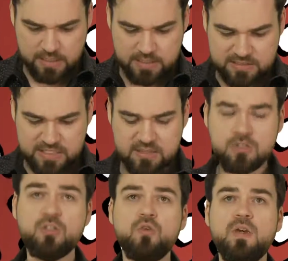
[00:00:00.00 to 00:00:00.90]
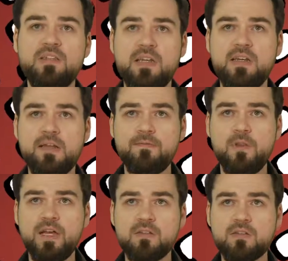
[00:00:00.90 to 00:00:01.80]
Season 2 has hit
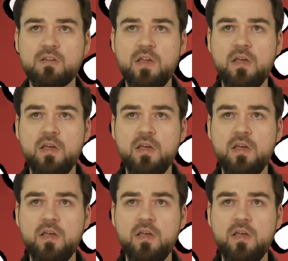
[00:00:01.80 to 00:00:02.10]
Netflix.